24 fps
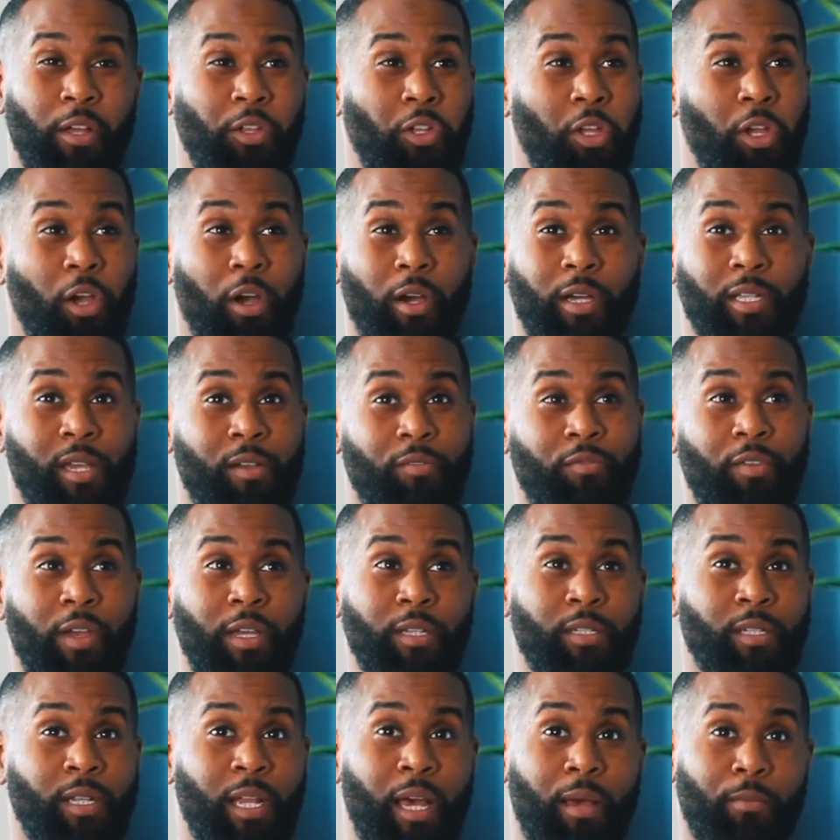The architect
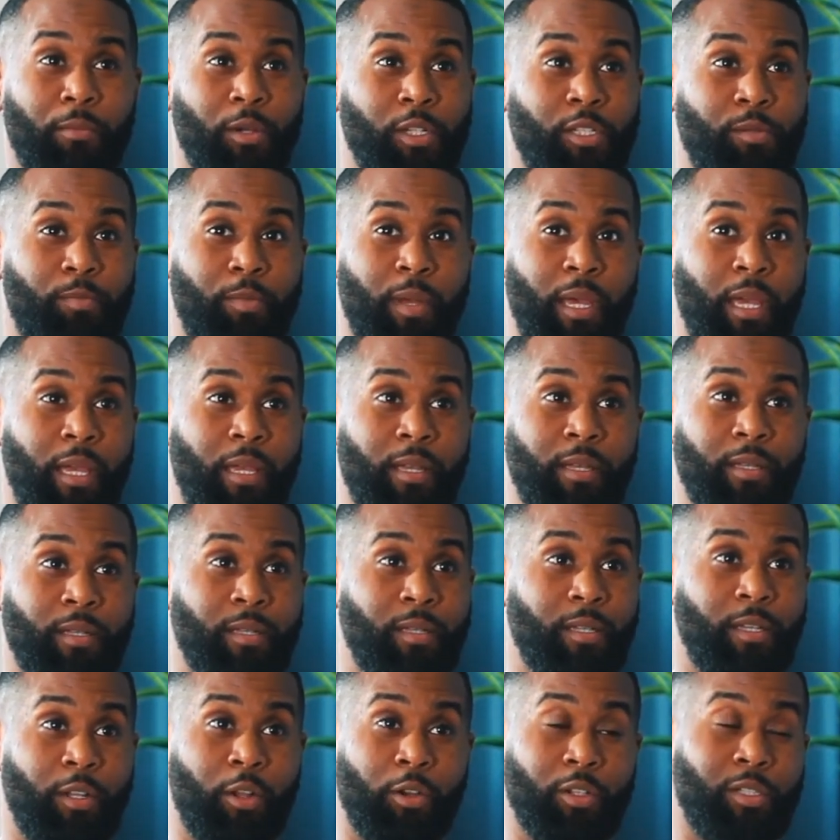fees on that must be,
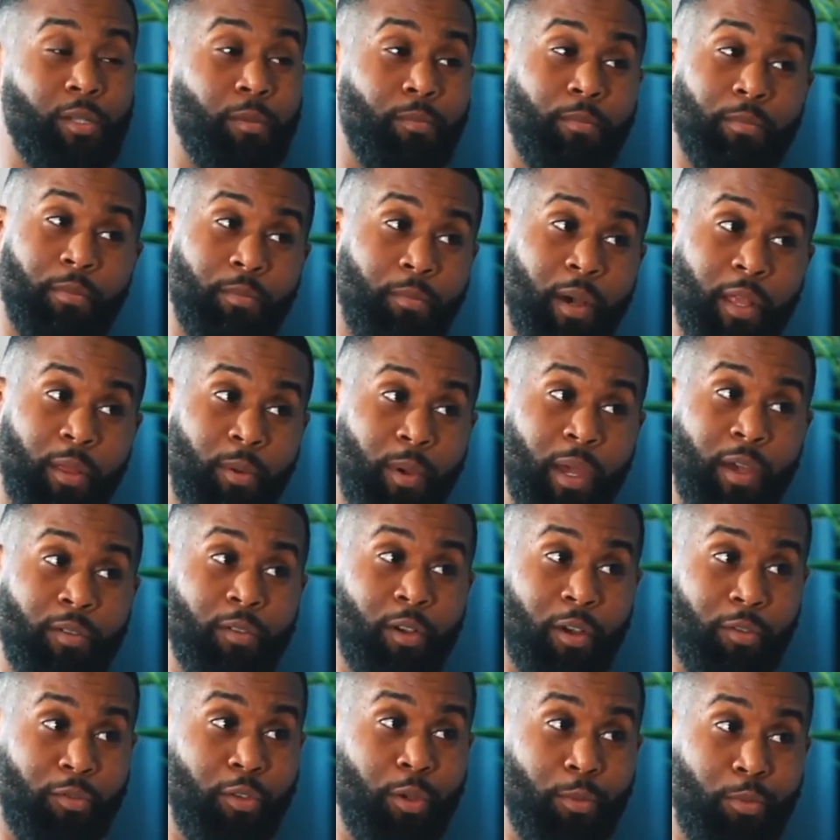you know, so by the way, I've
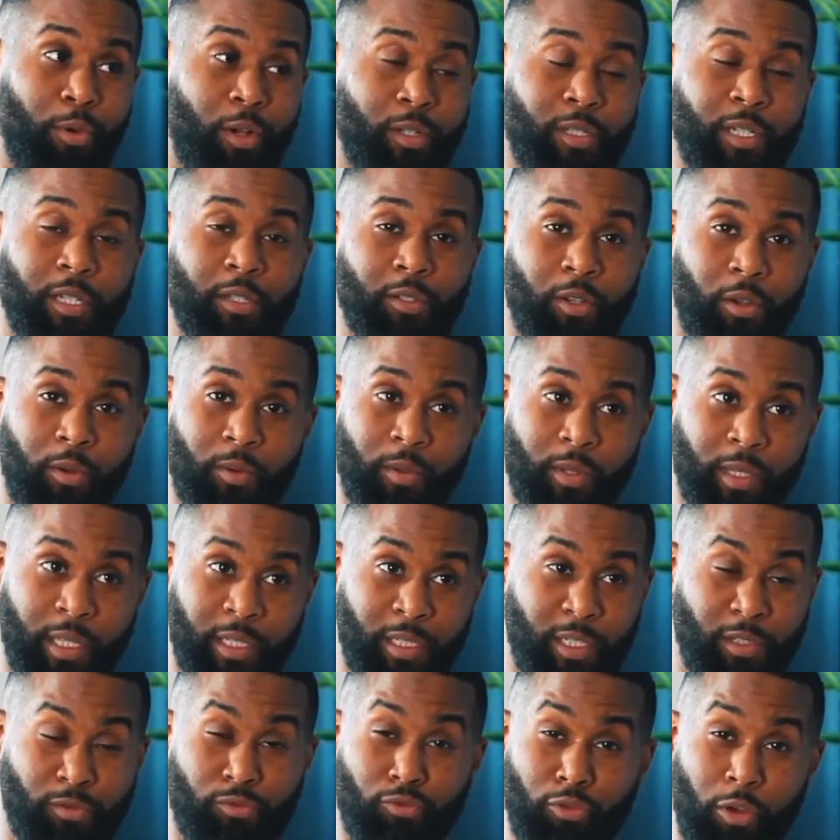got a few projects. So
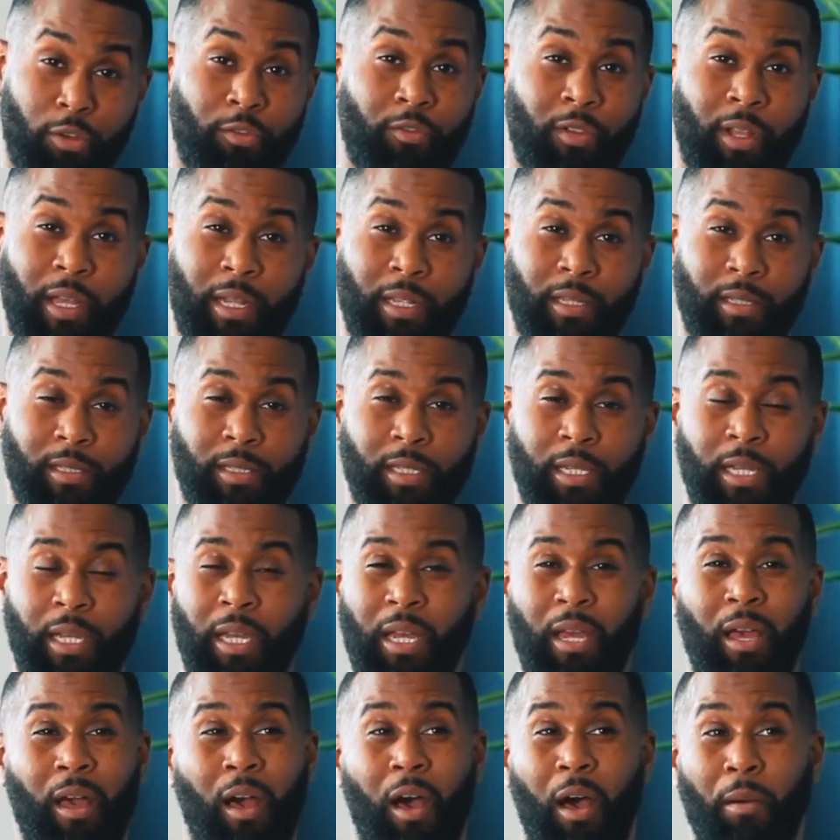this is roughly it.
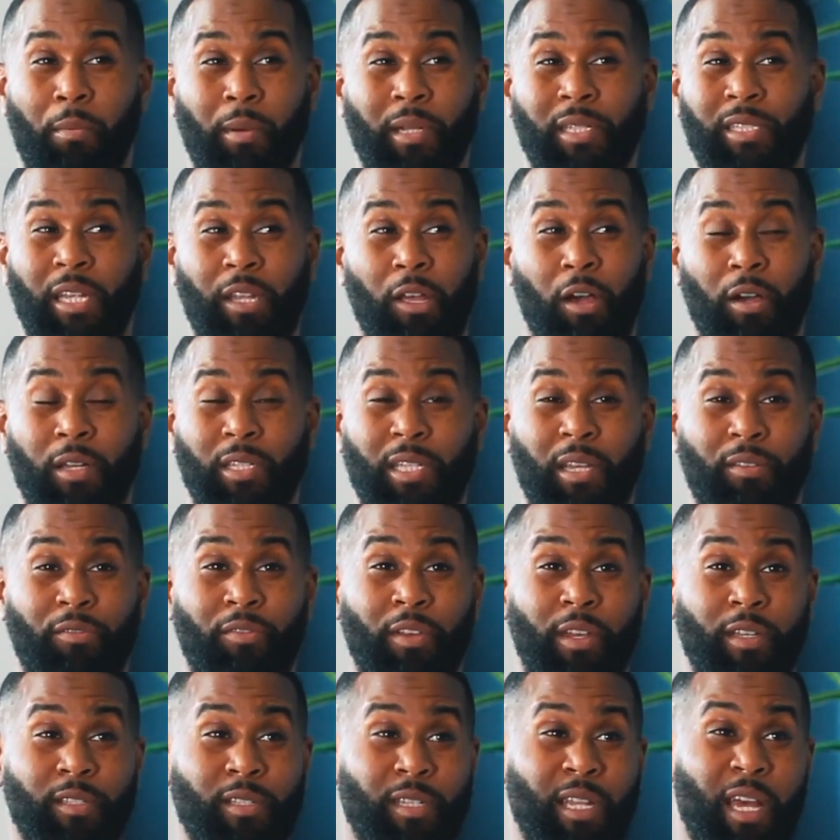I'm going to say the architect
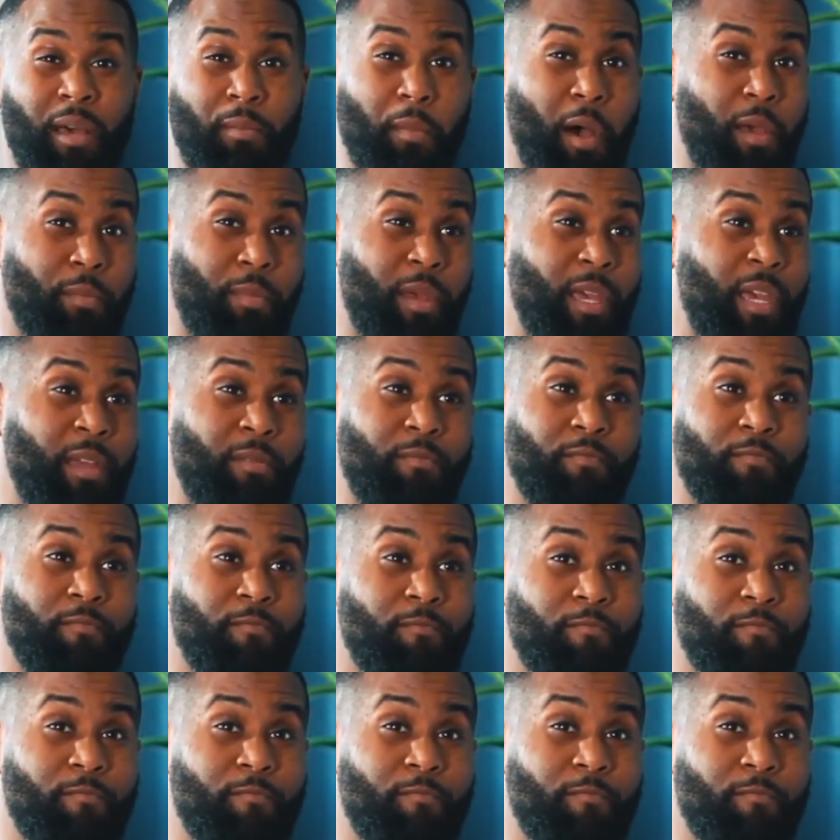fees on that might be